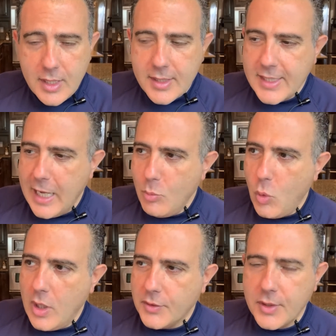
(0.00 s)
Sam
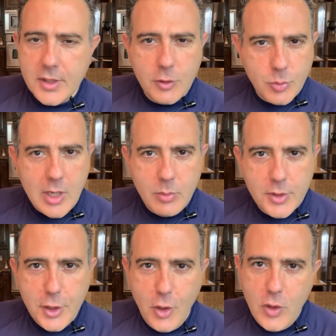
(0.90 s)
Walton, you
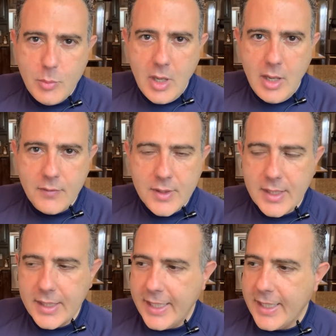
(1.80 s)
probably know him,
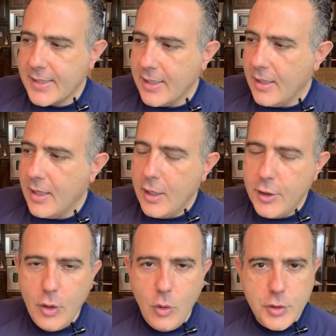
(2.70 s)
obviously. He's the
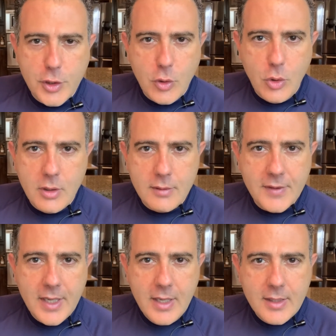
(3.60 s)
owner of
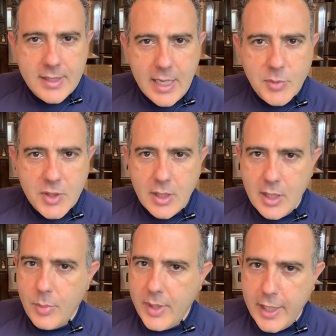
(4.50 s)
Sam's
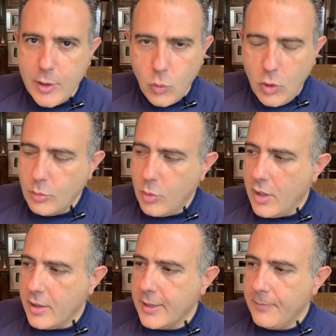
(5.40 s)
Club and
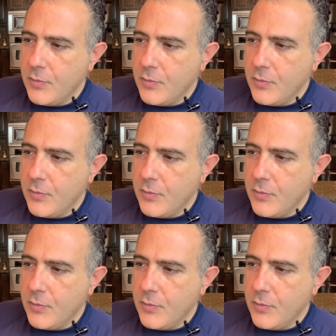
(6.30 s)
Walmart.